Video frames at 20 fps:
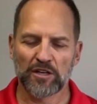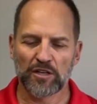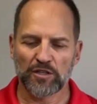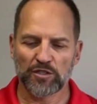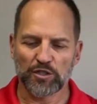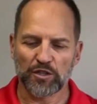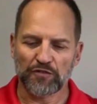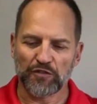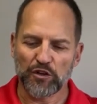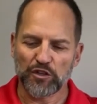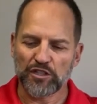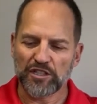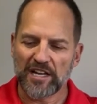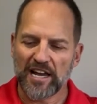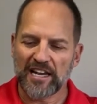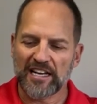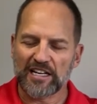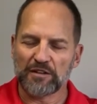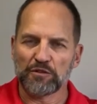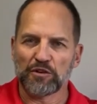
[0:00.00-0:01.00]
So if you're
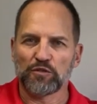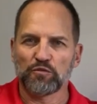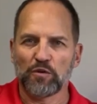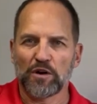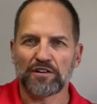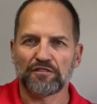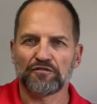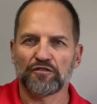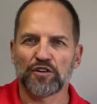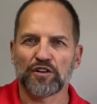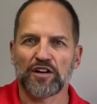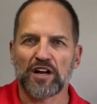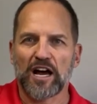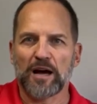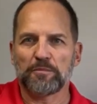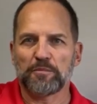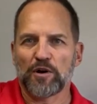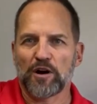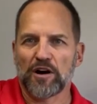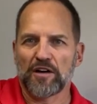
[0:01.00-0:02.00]
standing with one foot
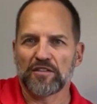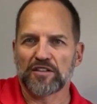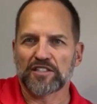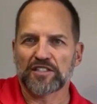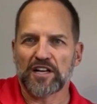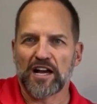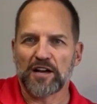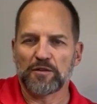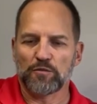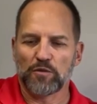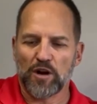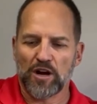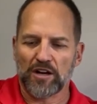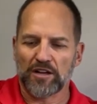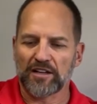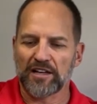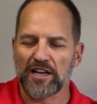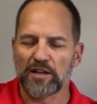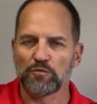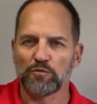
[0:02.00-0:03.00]
up on the
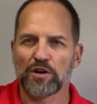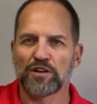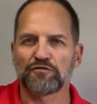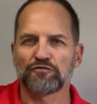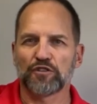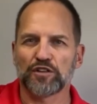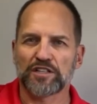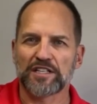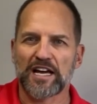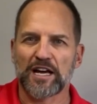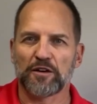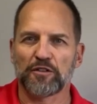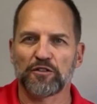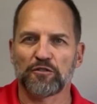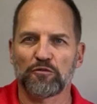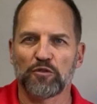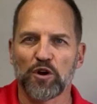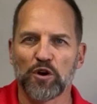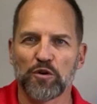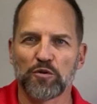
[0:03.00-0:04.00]
sidewalk and one foot down on the
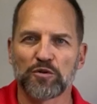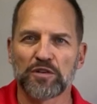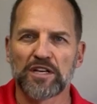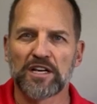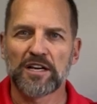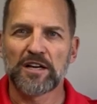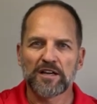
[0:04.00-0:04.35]
road,